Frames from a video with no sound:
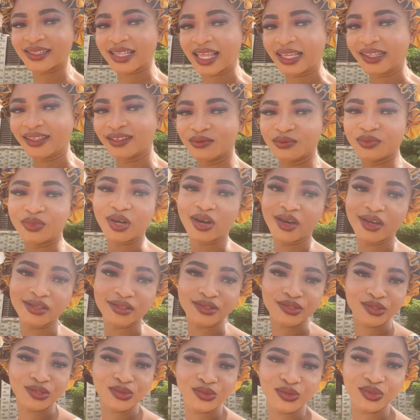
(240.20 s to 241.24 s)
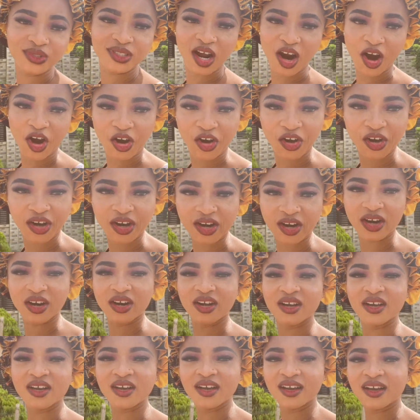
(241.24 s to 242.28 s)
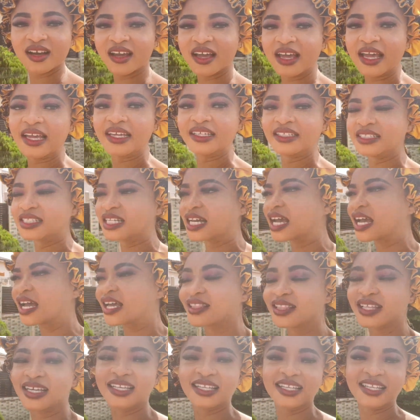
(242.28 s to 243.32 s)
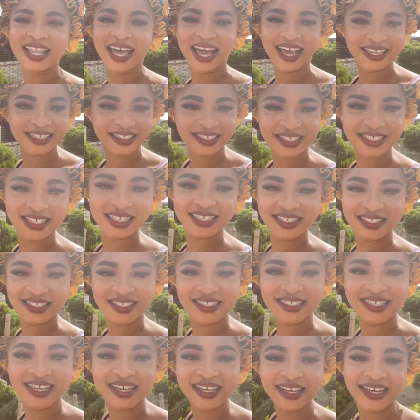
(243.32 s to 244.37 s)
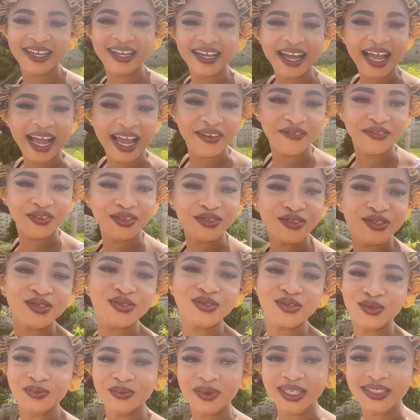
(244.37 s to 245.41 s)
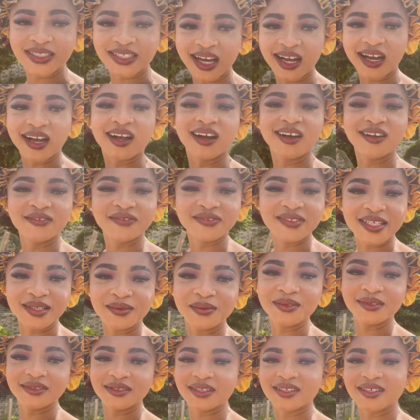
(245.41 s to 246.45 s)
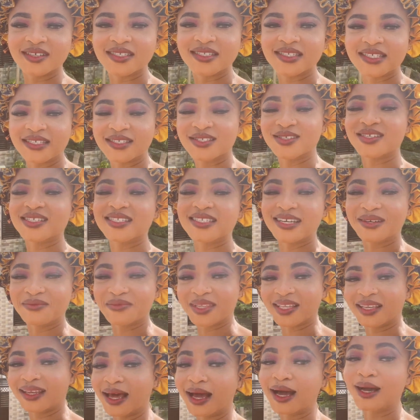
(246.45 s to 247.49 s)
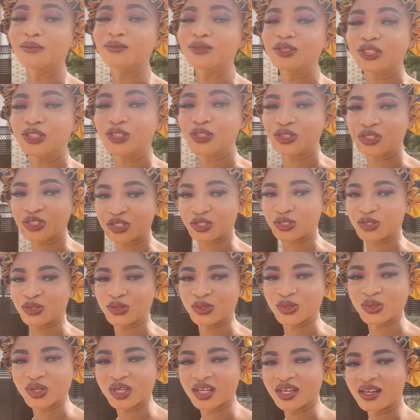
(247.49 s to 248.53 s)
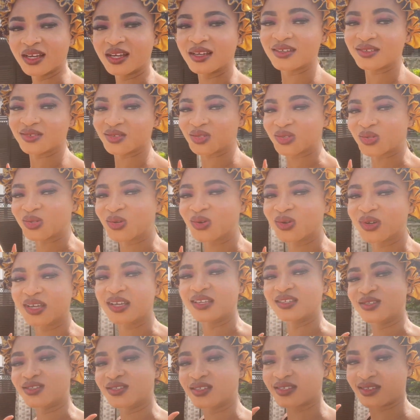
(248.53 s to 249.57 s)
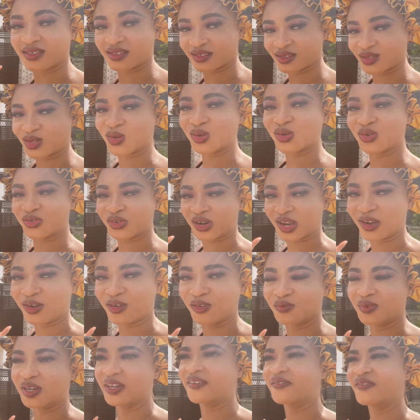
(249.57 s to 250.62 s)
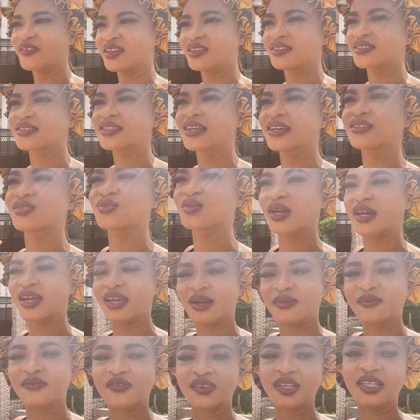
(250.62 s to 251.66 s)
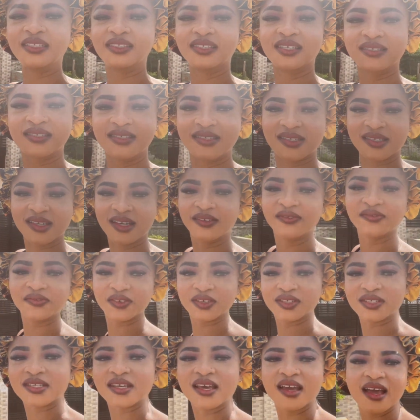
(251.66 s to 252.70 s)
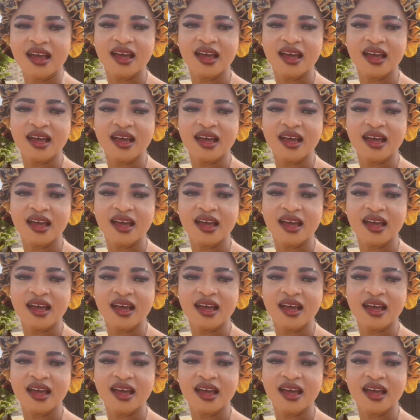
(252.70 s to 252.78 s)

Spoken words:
like the brow is too dark. And the lashes, I feel so much uncomfortable because it's not something I'm used to. So it's so rare on my face. That's why I'm feeling the discomfort.